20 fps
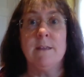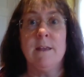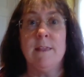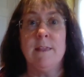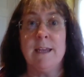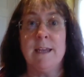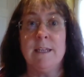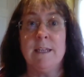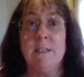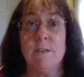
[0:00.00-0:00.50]
then
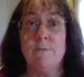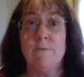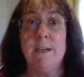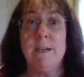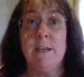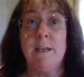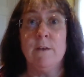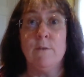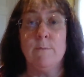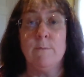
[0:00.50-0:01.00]
that is a
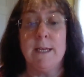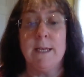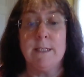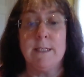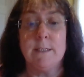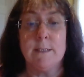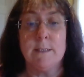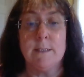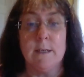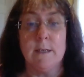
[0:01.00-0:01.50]
really good
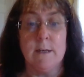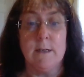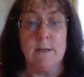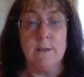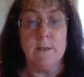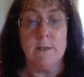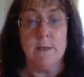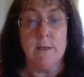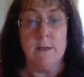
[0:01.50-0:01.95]
place to start.